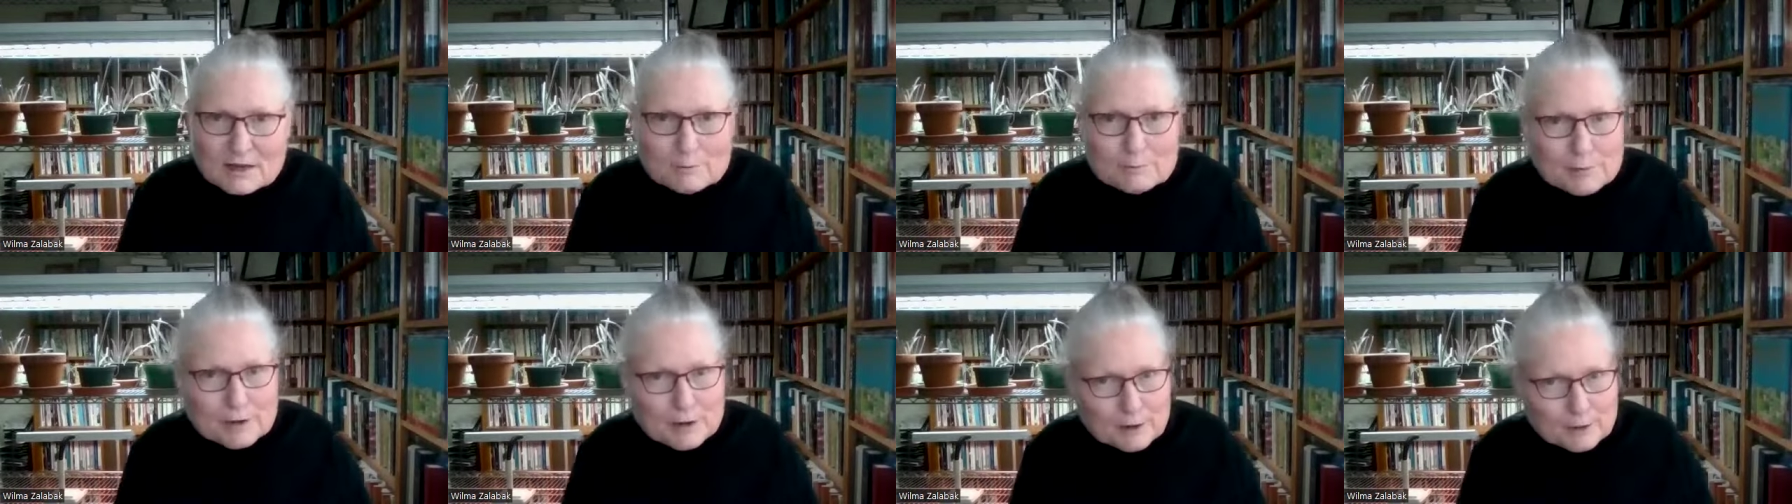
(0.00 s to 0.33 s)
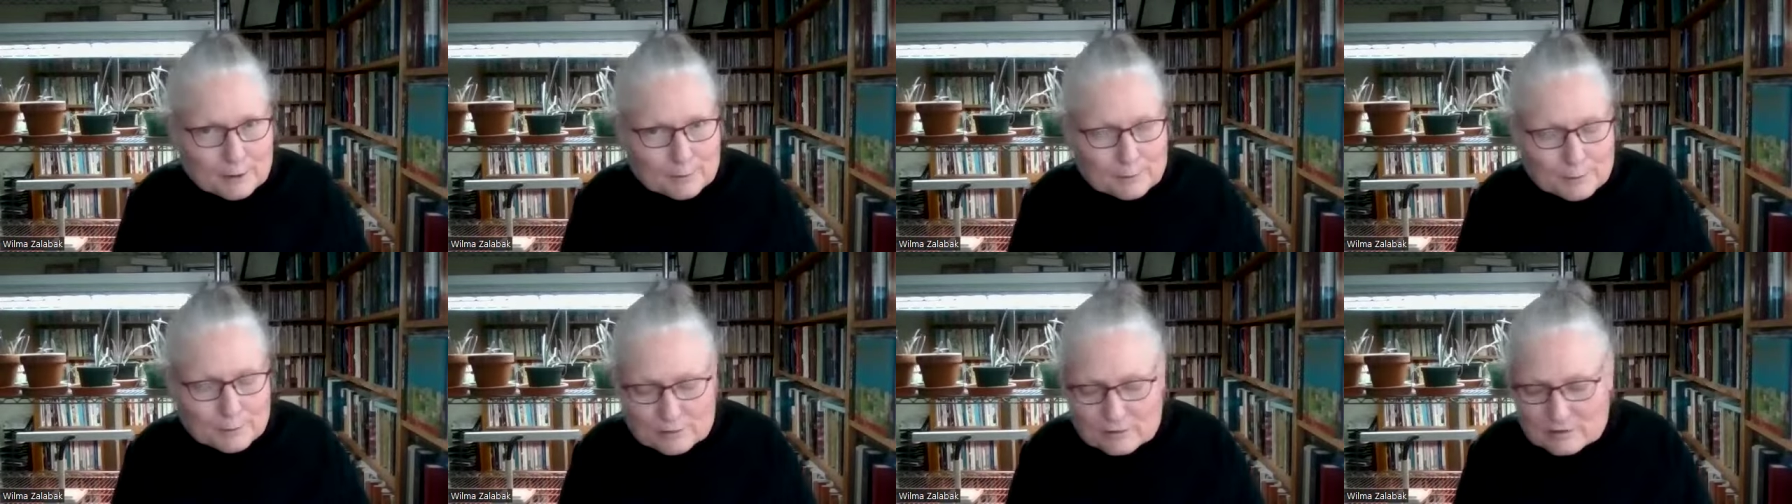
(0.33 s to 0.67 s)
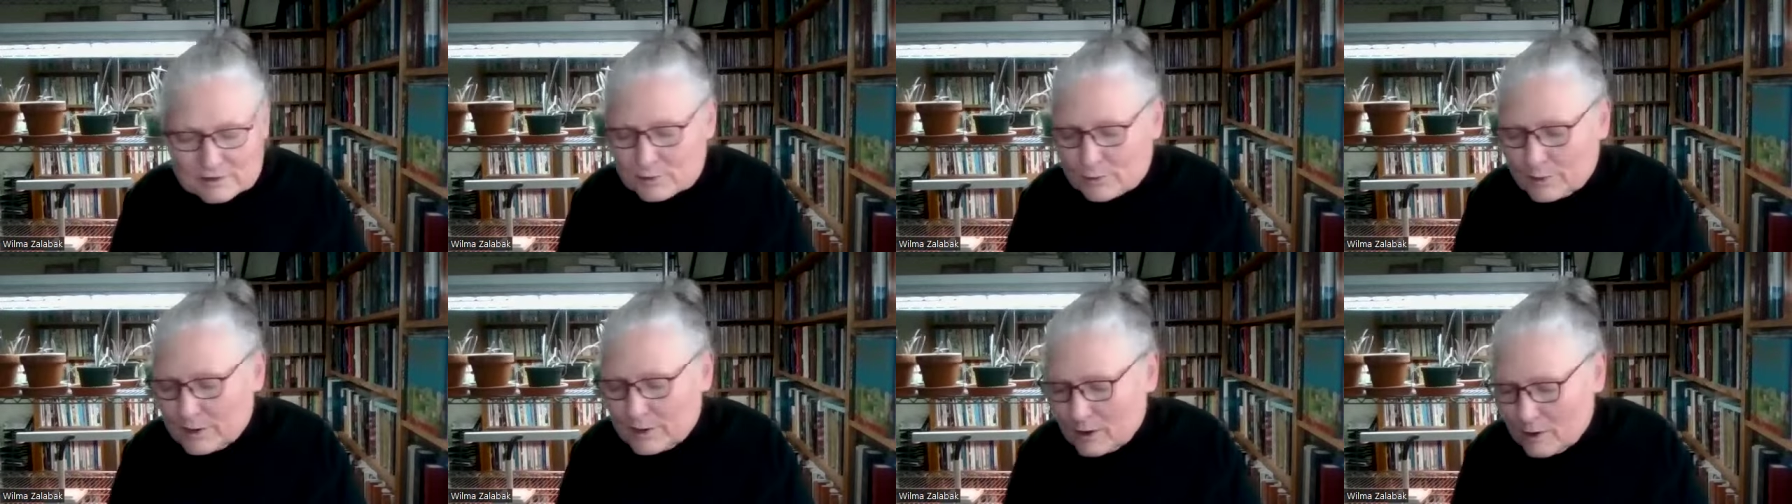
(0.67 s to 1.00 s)

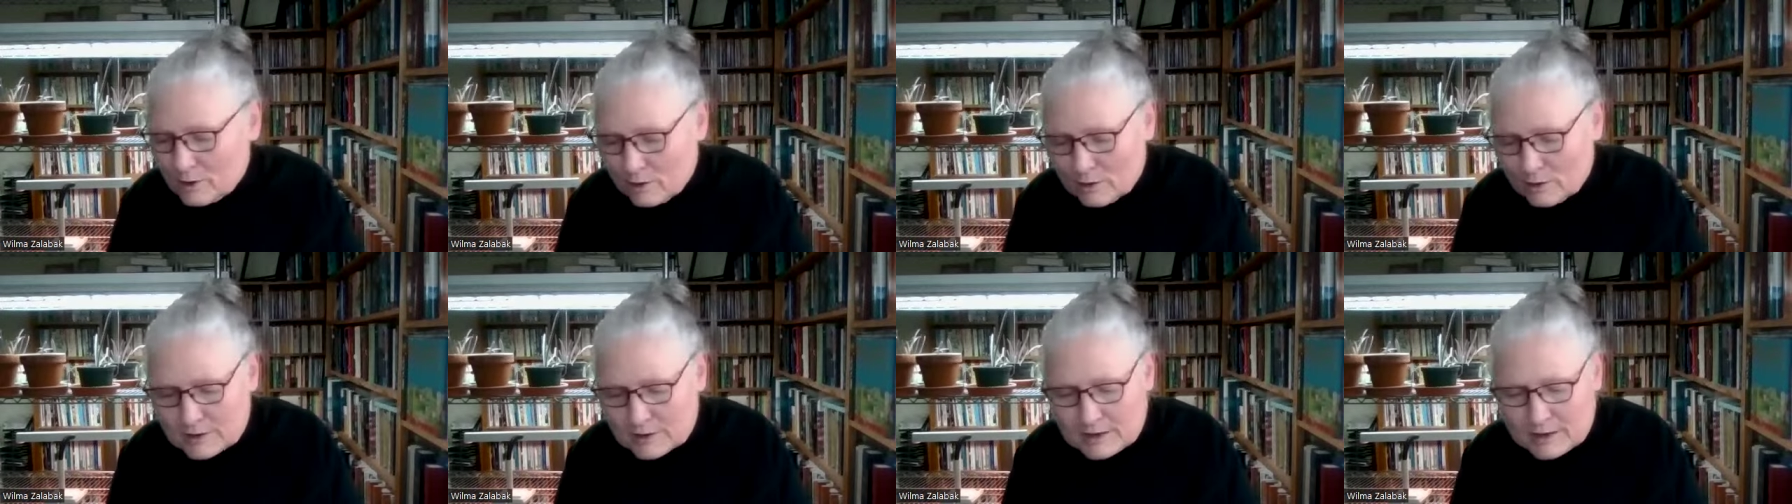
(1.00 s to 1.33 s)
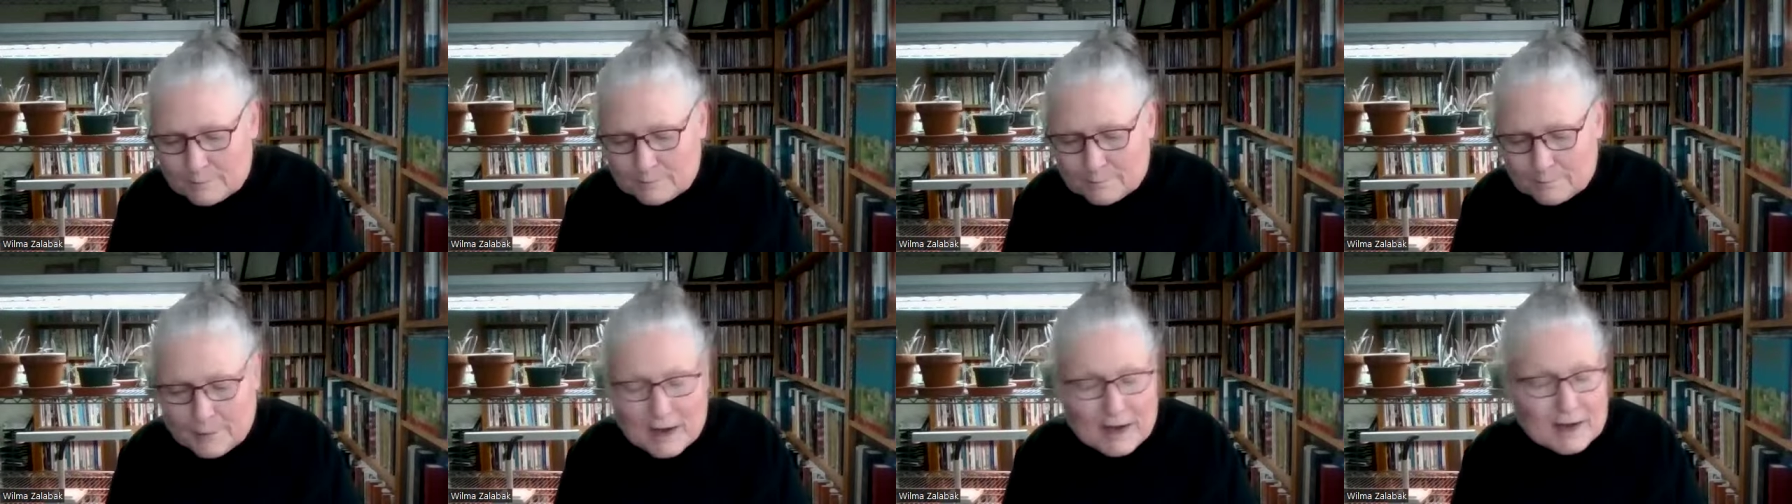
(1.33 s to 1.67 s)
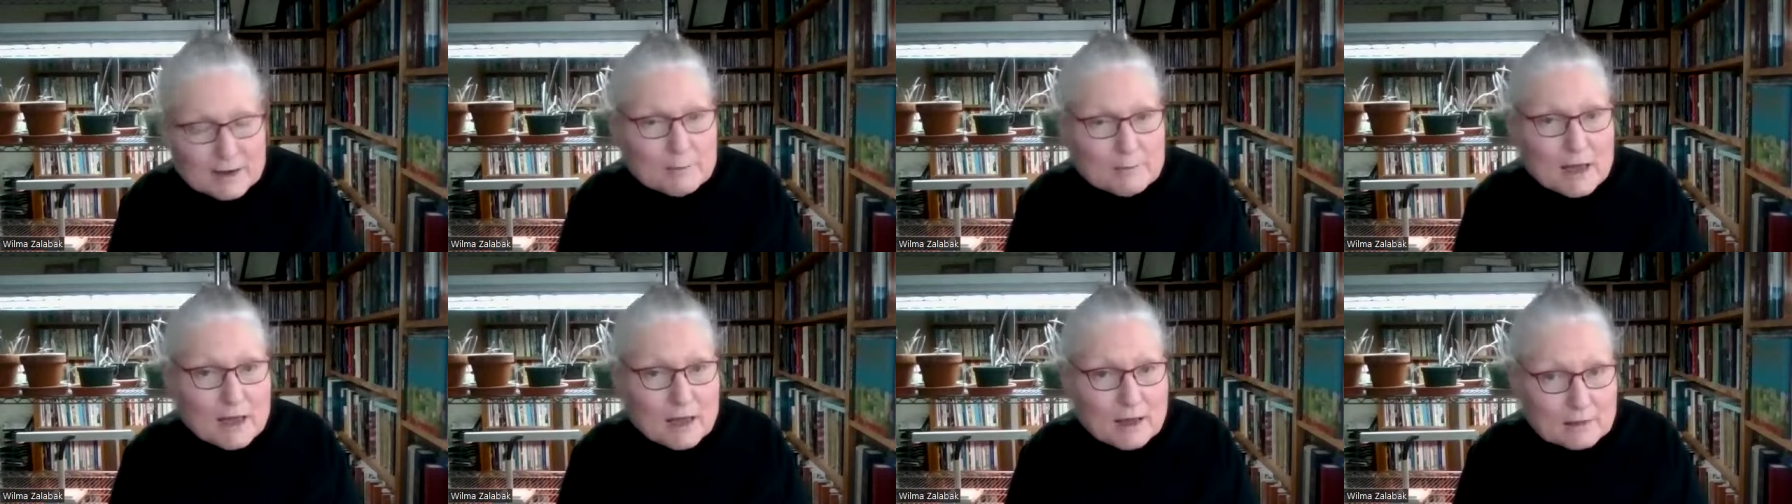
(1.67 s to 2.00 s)
Parables recorded
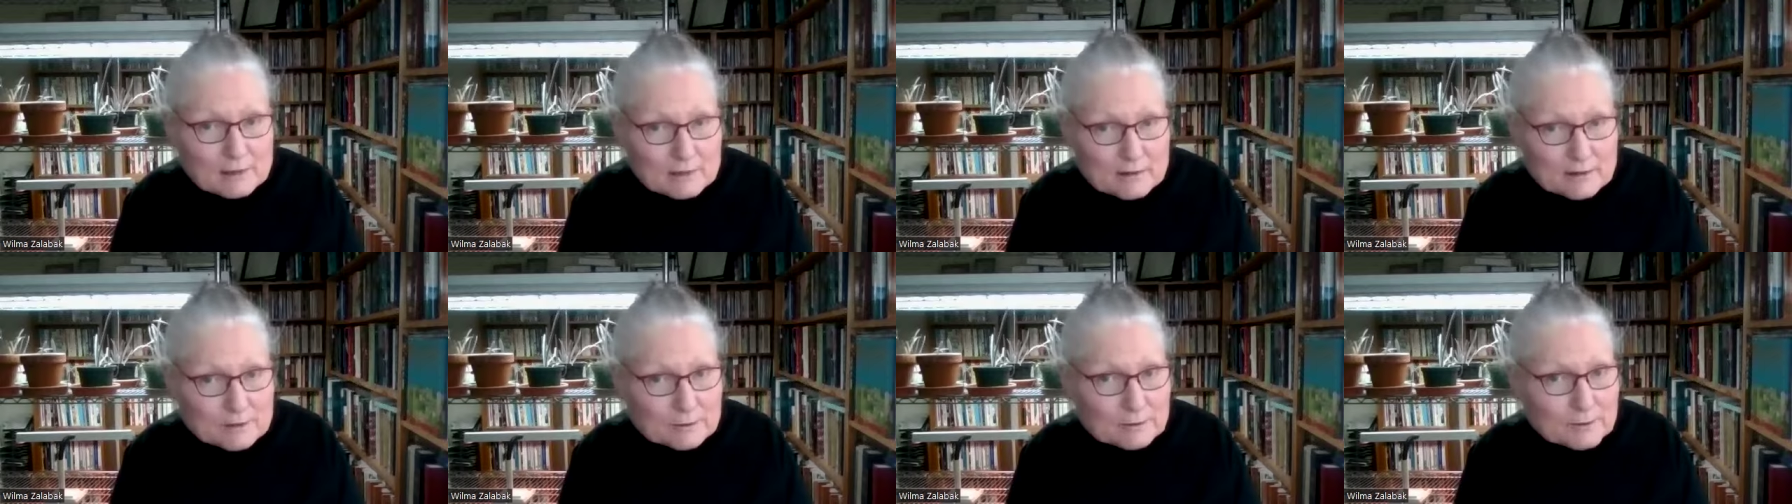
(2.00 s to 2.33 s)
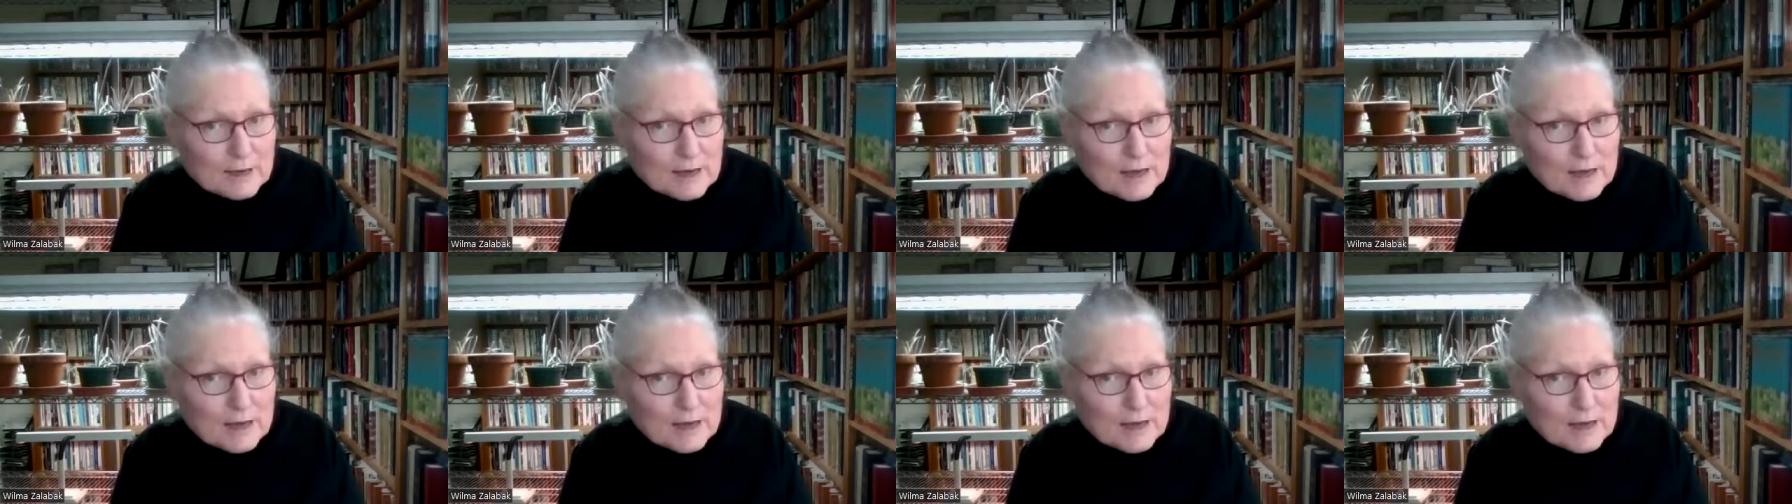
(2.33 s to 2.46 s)
by Matthew